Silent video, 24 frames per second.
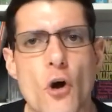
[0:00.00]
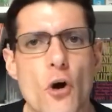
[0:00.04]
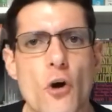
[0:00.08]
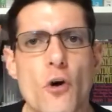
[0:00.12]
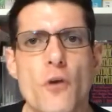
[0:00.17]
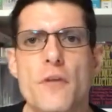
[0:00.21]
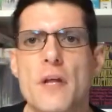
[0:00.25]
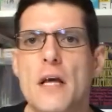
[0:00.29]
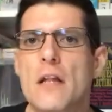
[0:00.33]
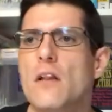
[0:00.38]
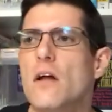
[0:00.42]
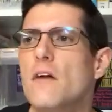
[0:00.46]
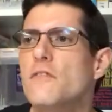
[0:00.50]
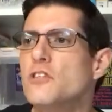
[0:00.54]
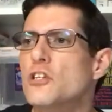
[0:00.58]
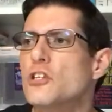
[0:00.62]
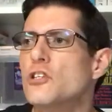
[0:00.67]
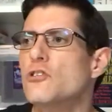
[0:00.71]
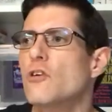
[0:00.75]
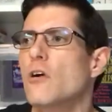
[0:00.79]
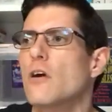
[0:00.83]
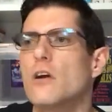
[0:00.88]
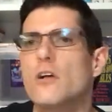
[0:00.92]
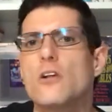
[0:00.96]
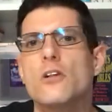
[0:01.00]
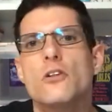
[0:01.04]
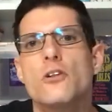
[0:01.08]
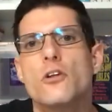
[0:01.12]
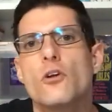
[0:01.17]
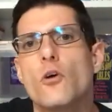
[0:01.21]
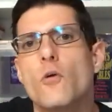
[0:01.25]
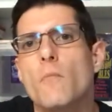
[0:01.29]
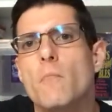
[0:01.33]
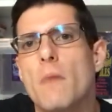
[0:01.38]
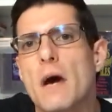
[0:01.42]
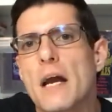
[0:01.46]
or they love to start
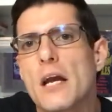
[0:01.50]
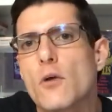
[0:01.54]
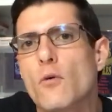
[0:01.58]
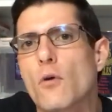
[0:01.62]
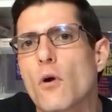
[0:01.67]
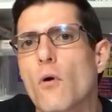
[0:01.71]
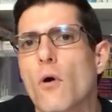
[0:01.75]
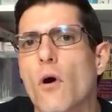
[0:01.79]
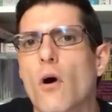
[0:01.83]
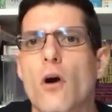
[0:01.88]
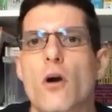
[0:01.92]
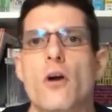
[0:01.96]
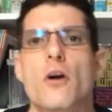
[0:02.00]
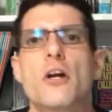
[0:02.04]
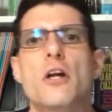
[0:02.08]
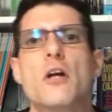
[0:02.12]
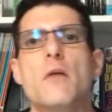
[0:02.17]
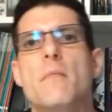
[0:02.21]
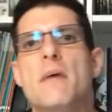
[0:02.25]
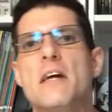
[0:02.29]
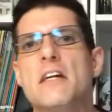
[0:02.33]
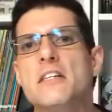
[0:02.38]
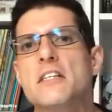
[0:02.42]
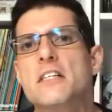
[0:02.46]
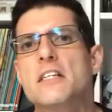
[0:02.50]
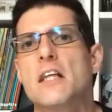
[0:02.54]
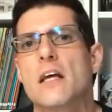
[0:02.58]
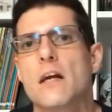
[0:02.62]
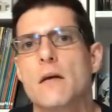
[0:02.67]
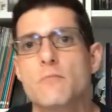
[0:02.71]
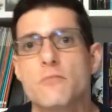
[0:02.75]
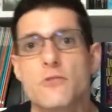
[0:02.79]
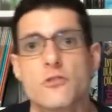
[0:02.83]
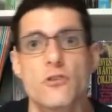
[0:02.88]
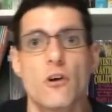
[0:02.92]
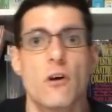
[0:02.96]
little micro arguments that
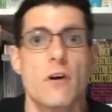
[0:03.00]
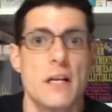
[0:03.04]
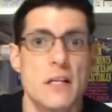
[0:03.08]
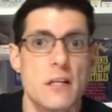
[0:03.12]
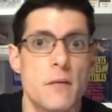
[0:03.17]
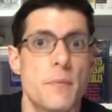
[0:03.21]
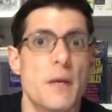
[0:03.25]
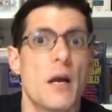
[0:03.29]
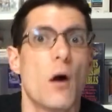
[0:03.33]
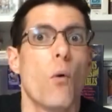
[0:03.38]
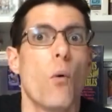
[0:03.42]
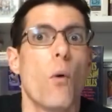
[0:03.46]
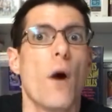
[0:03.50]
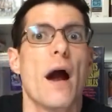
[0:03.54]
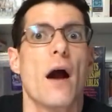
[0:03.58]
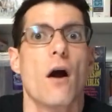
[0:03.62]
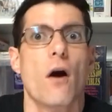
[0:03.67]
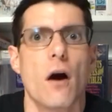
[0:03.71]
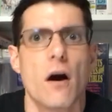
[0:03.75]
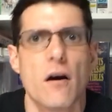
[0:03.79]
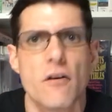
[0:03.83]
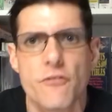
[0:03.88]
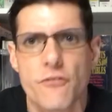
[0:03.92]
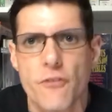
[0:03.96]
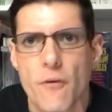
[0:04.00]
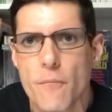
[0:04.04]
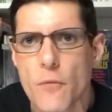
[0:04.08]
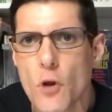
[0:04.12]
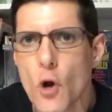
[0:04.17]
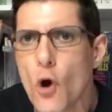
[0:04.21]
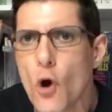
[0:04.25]
I'm starting to be aware of,